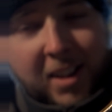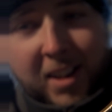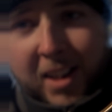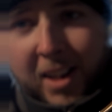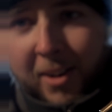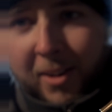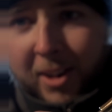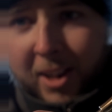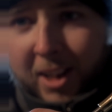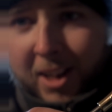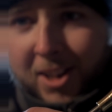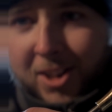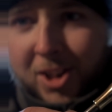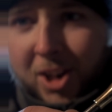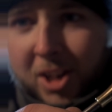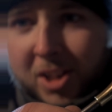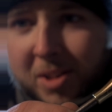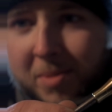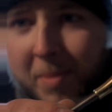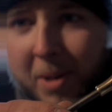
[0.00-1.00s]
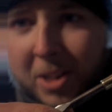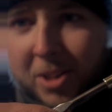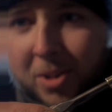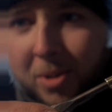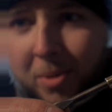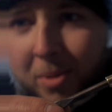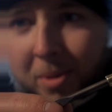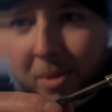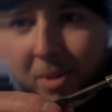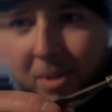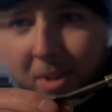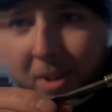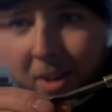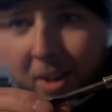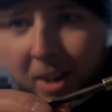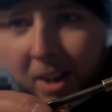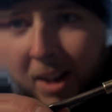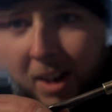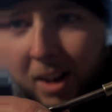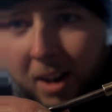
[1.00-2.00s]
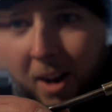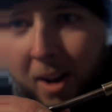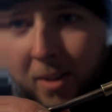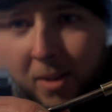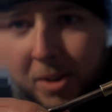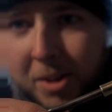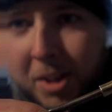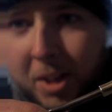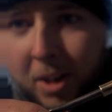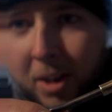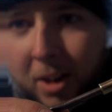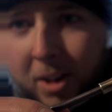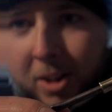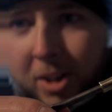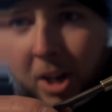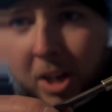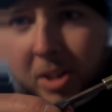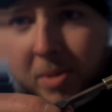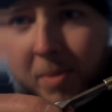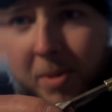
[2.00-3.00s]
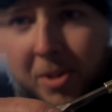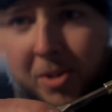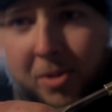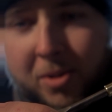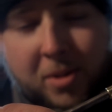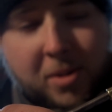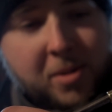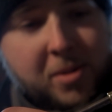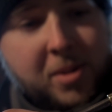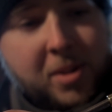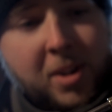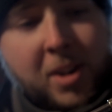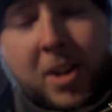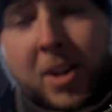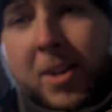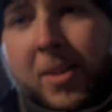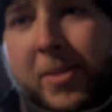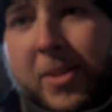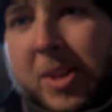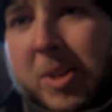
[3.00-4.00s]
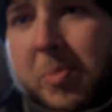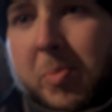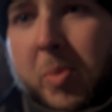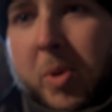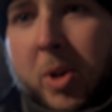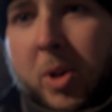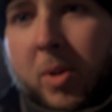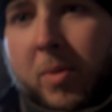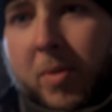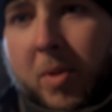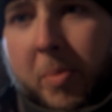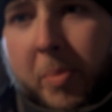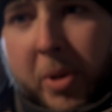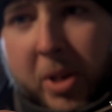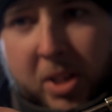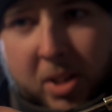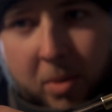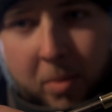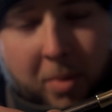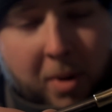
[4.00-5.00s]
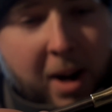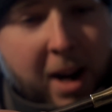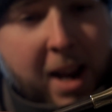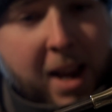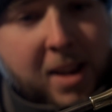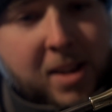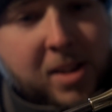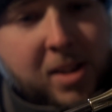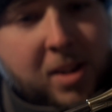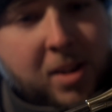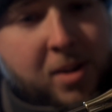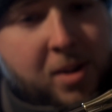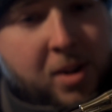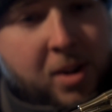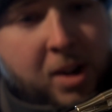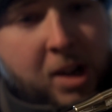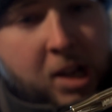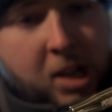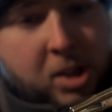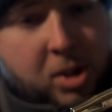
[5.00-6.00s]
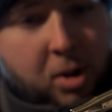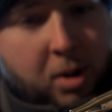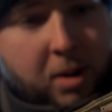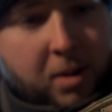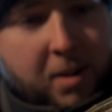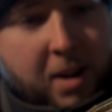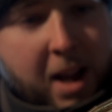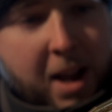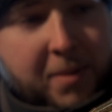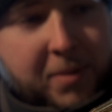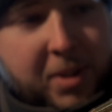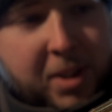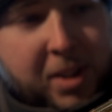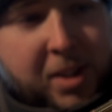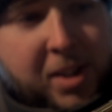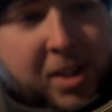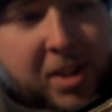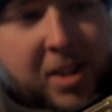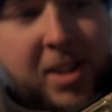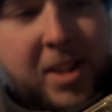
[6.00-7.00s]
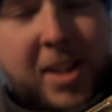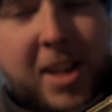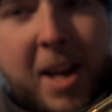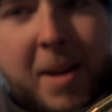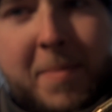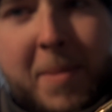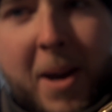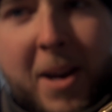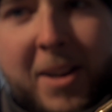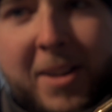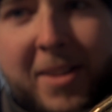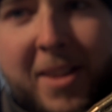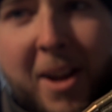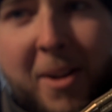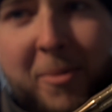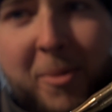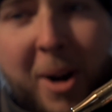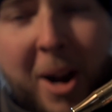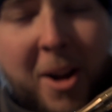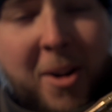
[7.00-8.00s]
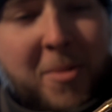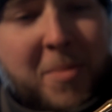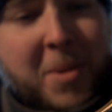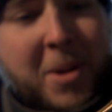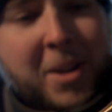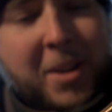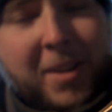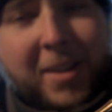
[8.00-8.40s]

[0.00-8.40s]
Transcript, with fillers: Now I can adjust my tools, all those little adjustment screws, this beautiful piece of brass. So I don't have to step out of that realm,